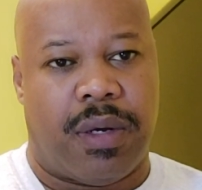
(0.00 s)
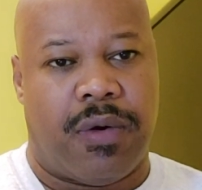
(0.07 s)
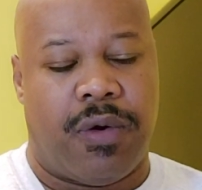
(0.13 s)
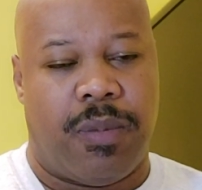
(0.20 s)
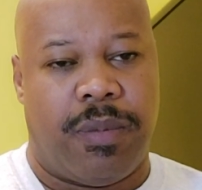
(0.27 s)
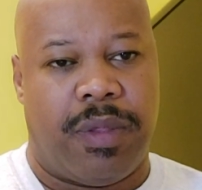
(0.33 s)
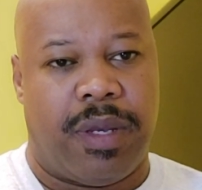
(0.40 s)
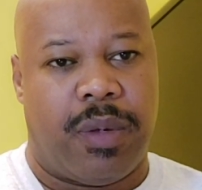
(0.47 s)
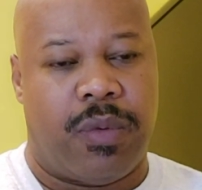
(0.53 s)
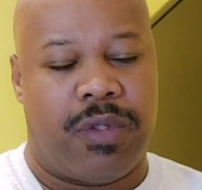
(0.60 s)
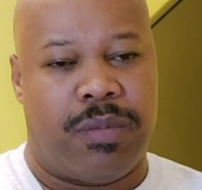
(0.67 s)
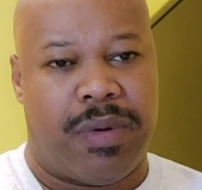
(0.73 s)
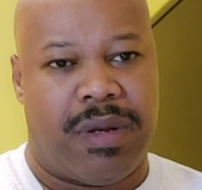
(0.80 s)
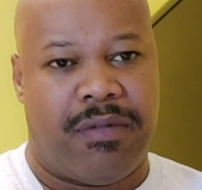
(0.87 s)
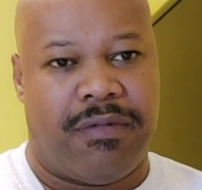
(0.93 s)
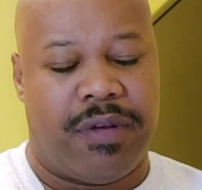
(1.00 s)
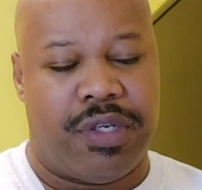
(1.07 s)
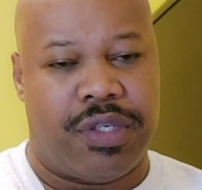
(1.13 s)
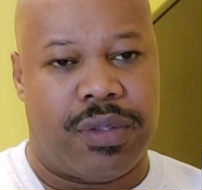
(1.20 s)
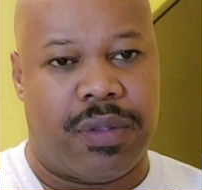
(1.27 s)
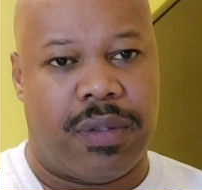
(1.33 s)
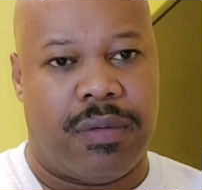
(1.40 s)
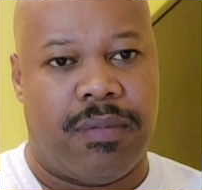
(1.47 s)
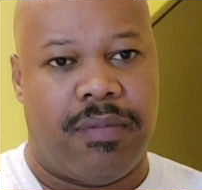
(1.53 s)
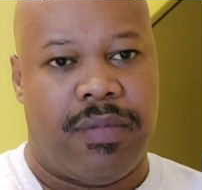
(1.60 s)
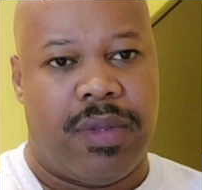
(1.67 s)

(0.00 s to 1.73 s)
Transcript: I hope that it was beneficial.